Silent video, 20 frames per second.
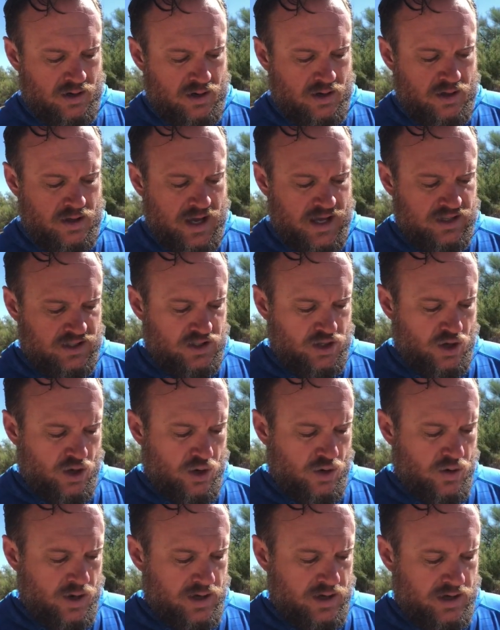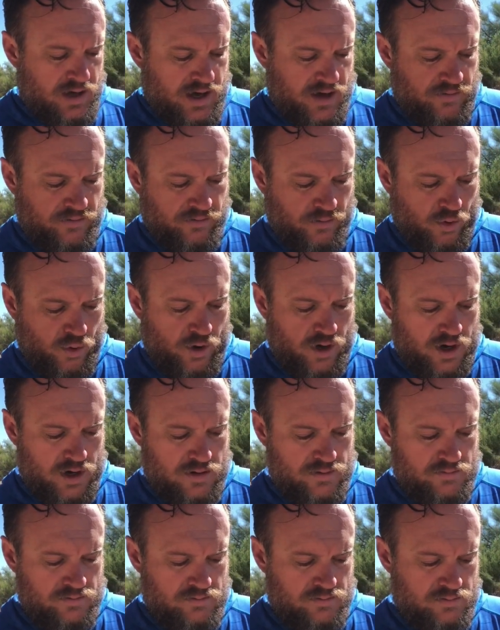And so, 4,
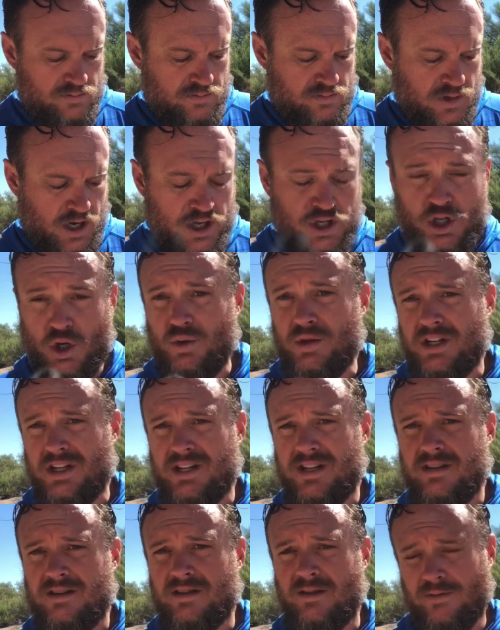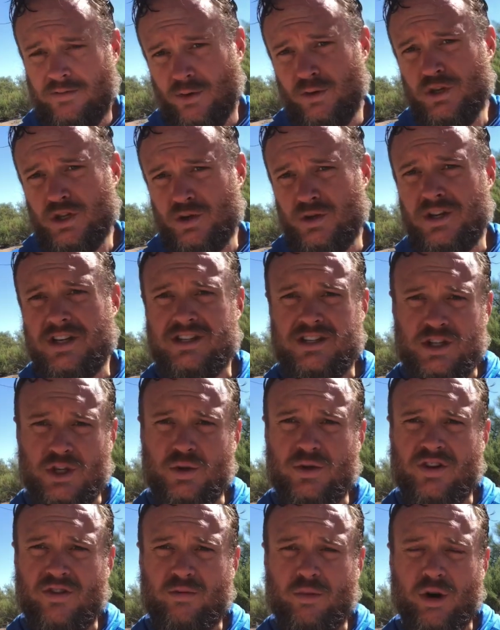a full union is a
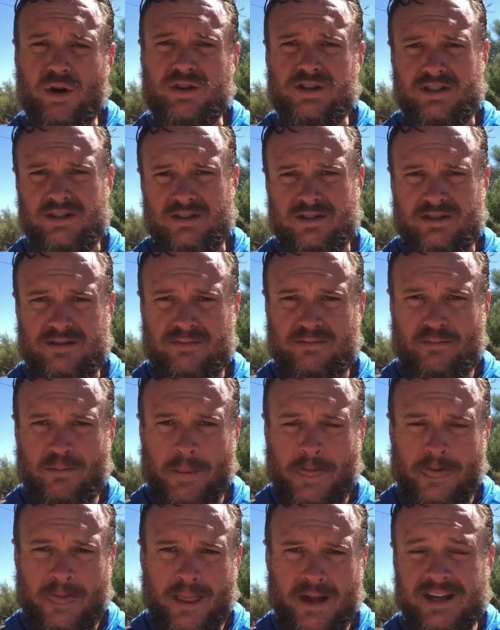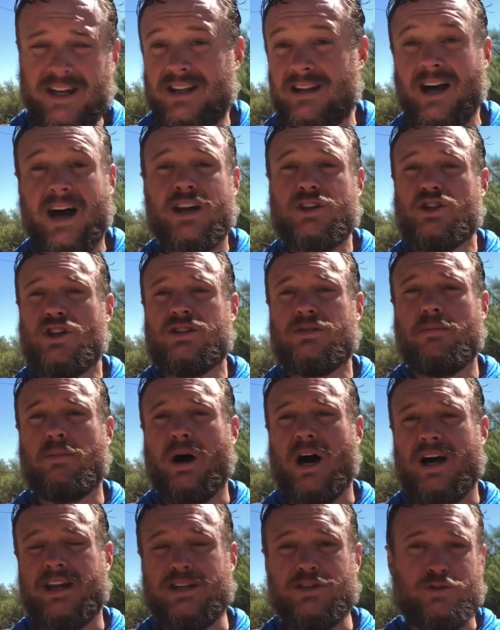union of persons. Again, not just
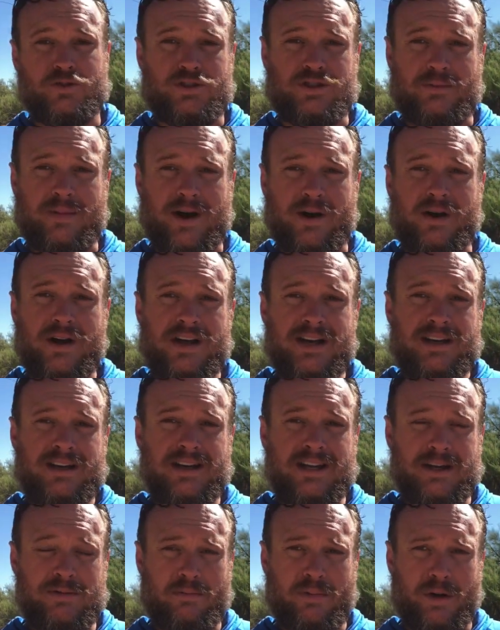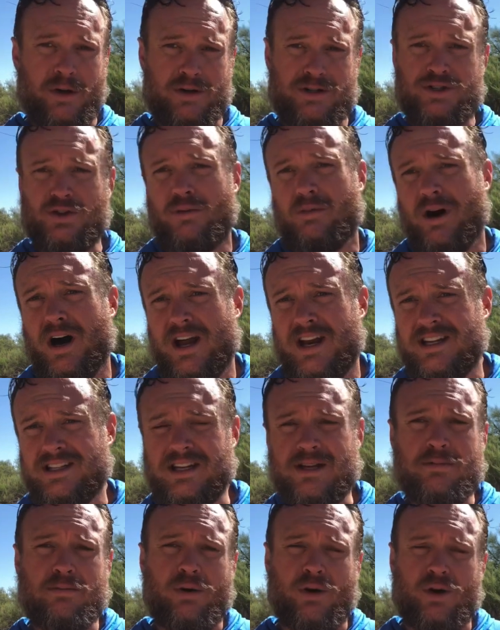bodies or somehow impersonal bodies,
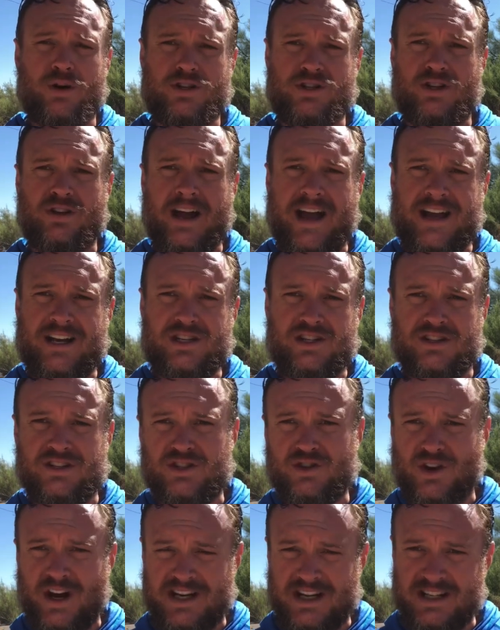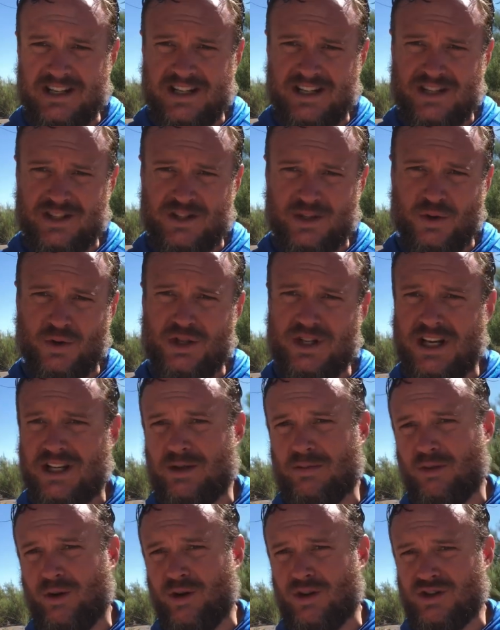impersonal actions, try to disassociate the
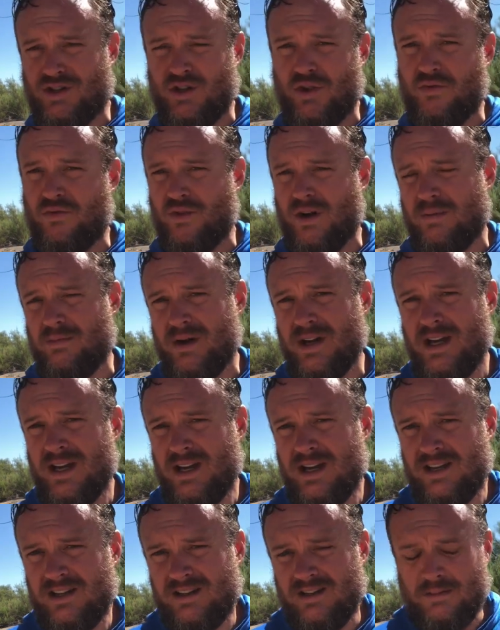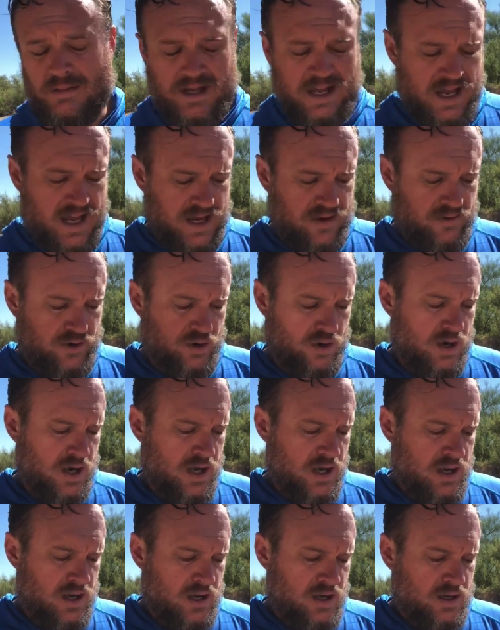personal from the behavior.
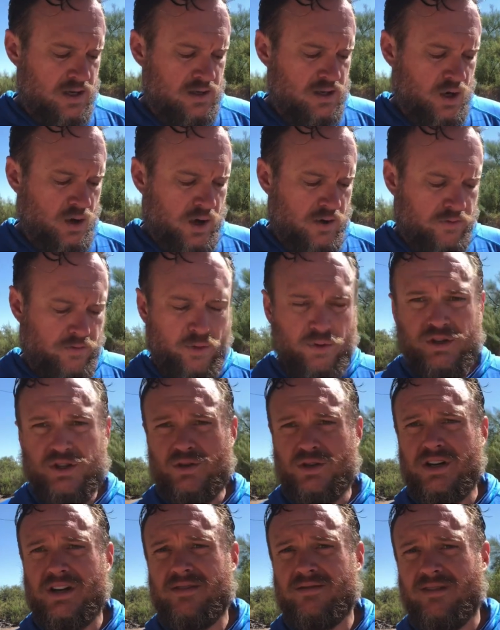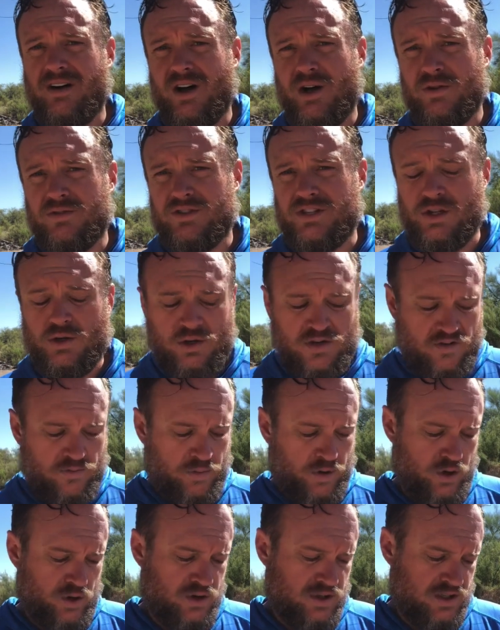No, a full union involves the union of
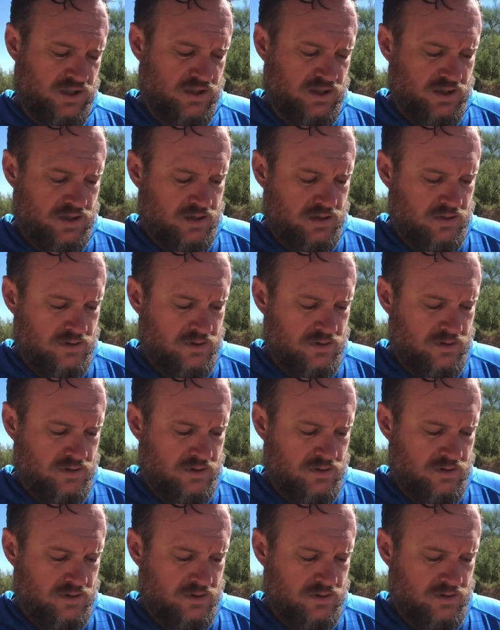persons.